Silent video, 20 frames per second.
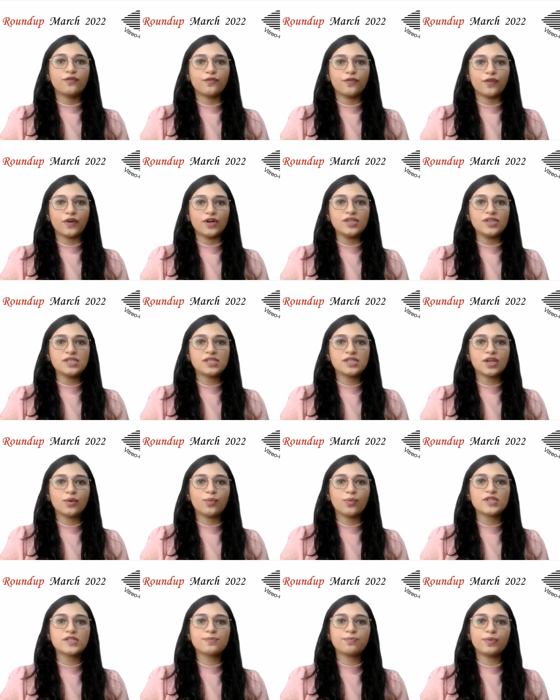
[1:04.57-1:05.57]
First
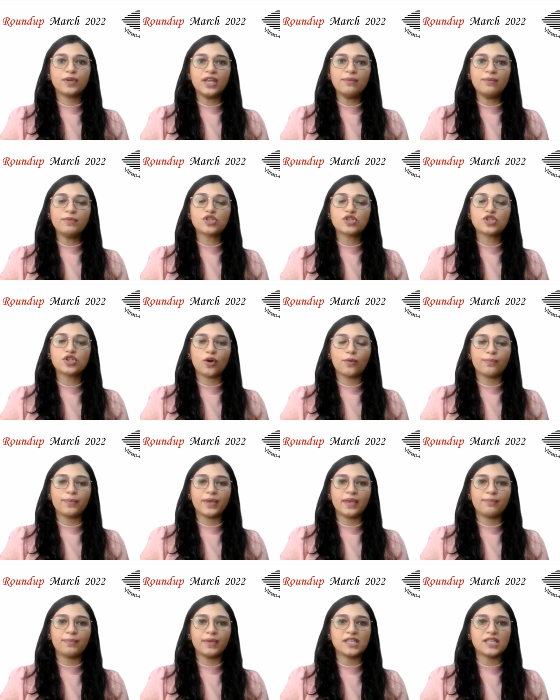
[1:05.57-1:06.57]
was premature
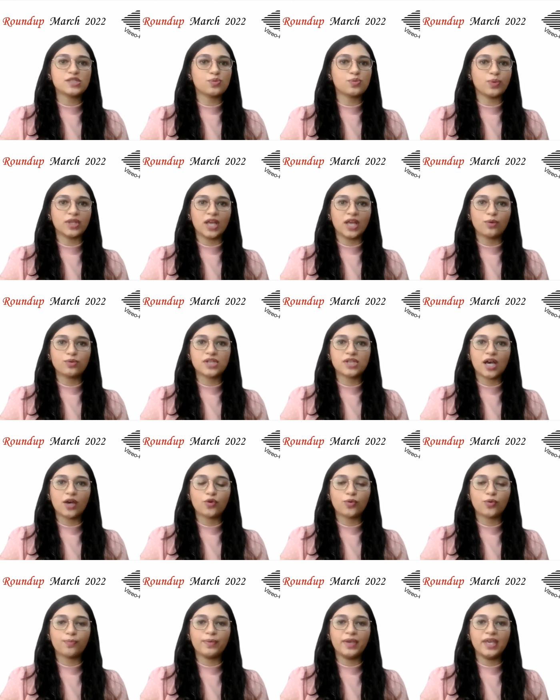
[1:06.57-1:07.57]
babies without
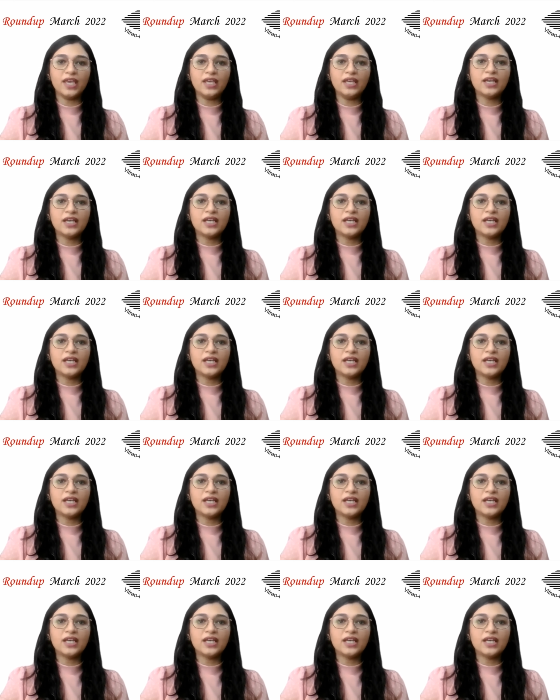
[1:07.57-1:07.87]
ROP.